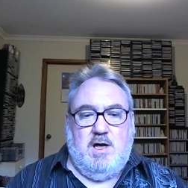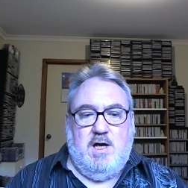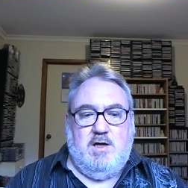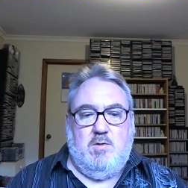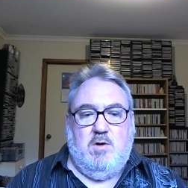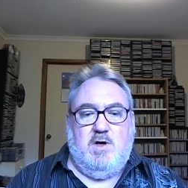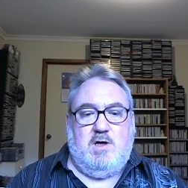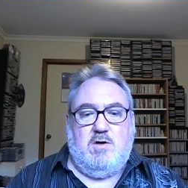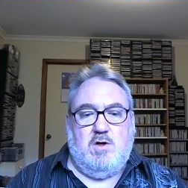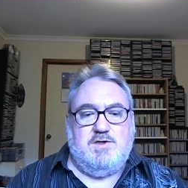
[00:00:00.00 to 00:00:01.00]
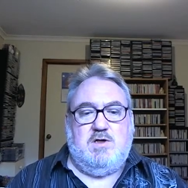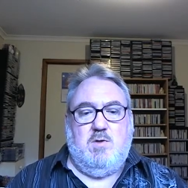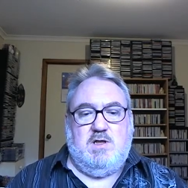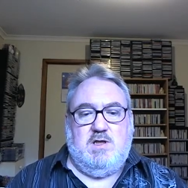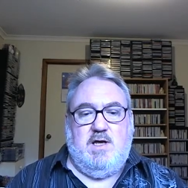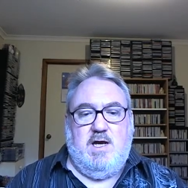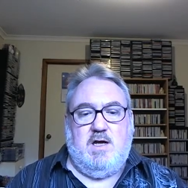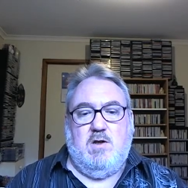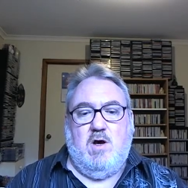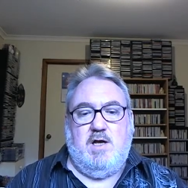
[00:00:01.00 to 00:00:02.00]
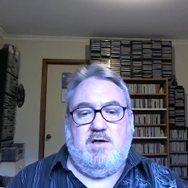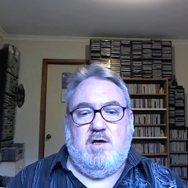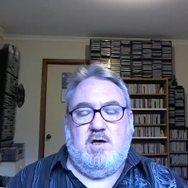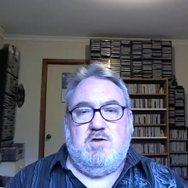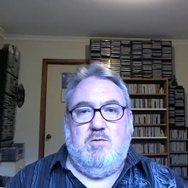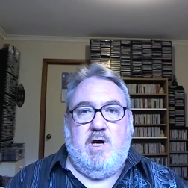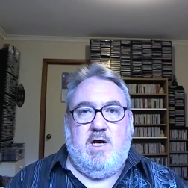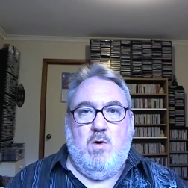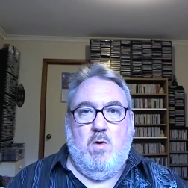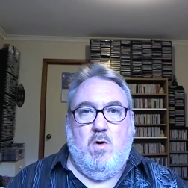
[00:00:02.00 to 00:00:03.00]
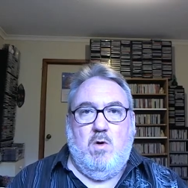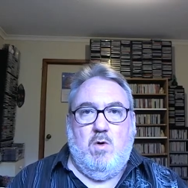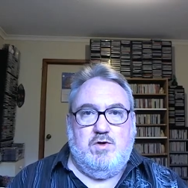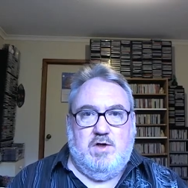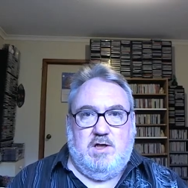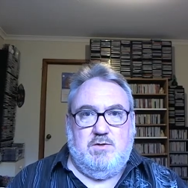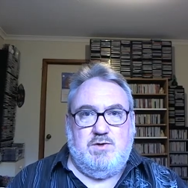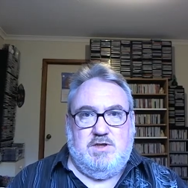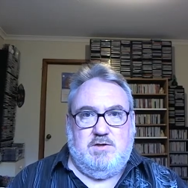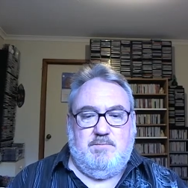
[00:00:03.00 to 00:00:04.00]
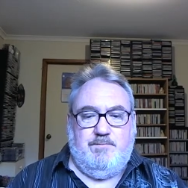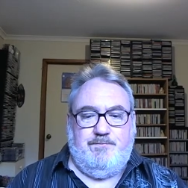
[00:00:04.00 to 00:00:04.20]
and who are consequently inclined to ignore or dilute it.